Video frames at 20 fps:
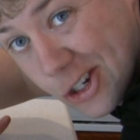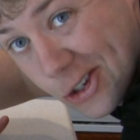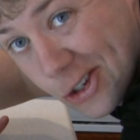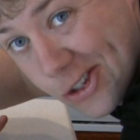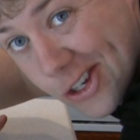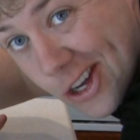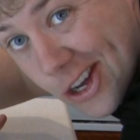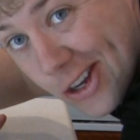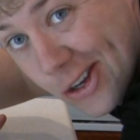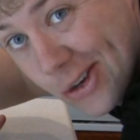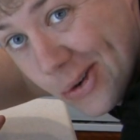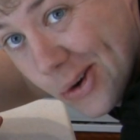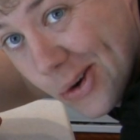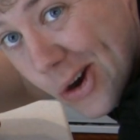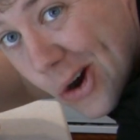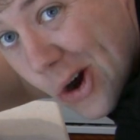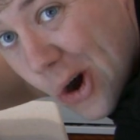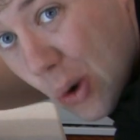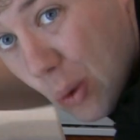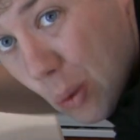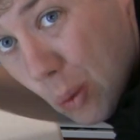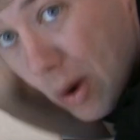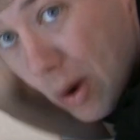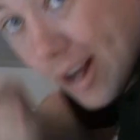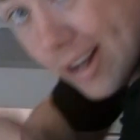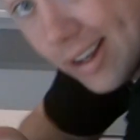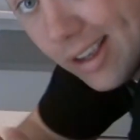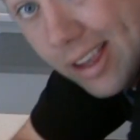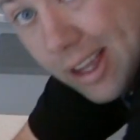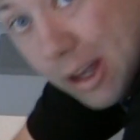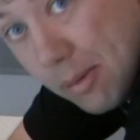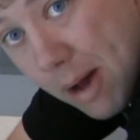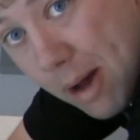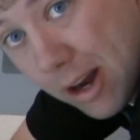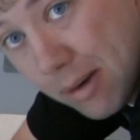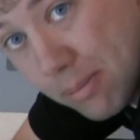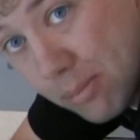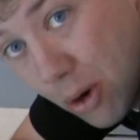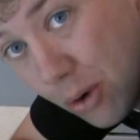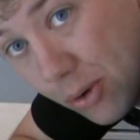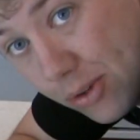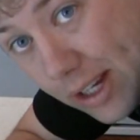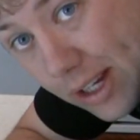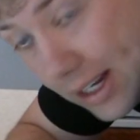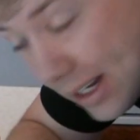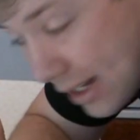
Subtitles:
it'll tell you what the amount of protein